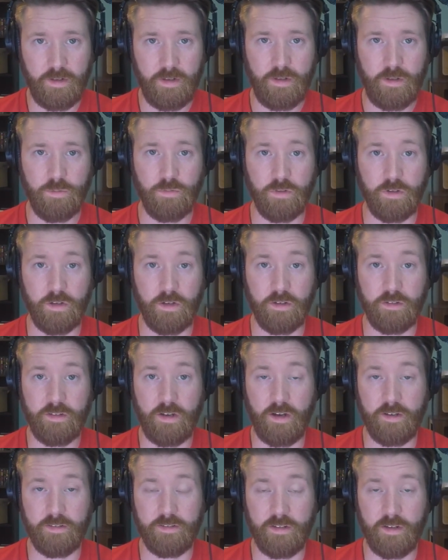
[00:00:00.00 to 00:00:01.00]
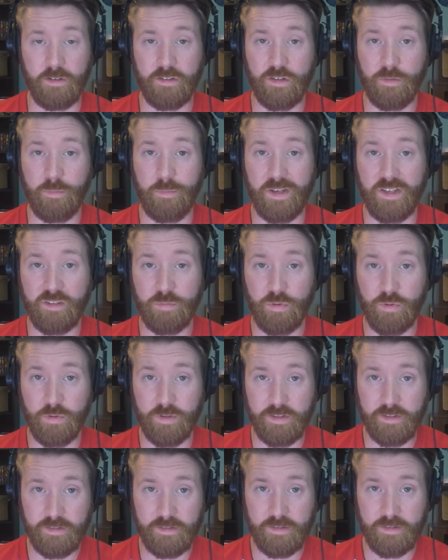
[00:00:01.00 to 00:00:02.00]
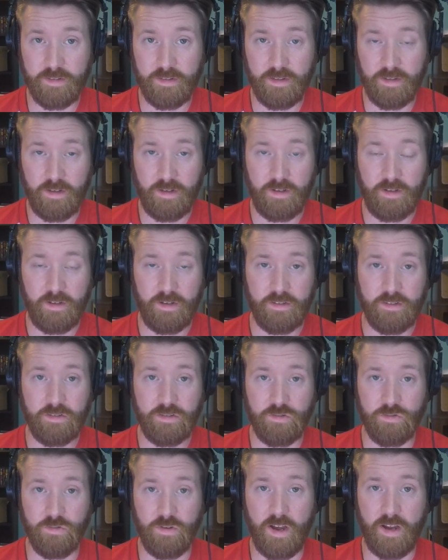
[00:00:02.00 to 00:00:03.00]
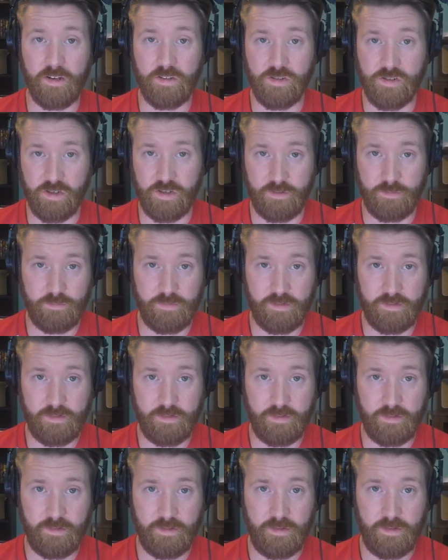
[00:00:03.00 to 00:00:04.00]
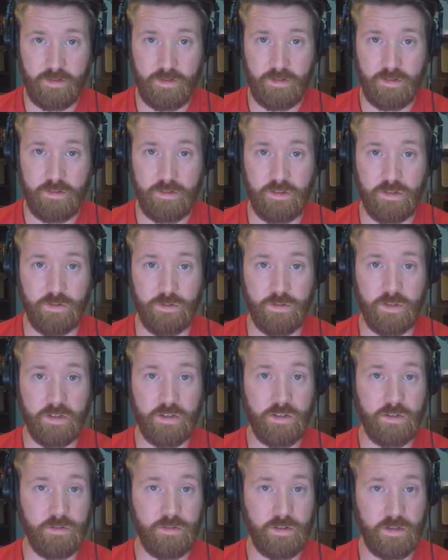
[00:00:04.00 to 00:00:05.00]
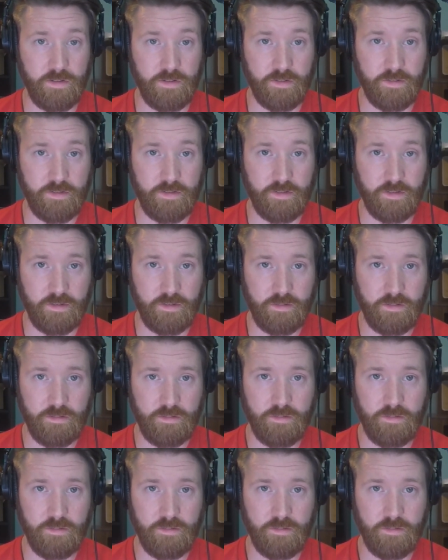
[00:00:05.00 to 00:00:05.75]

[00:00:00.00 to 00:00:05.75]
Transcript: We're going to toss out command points, stratagems, unit coherency.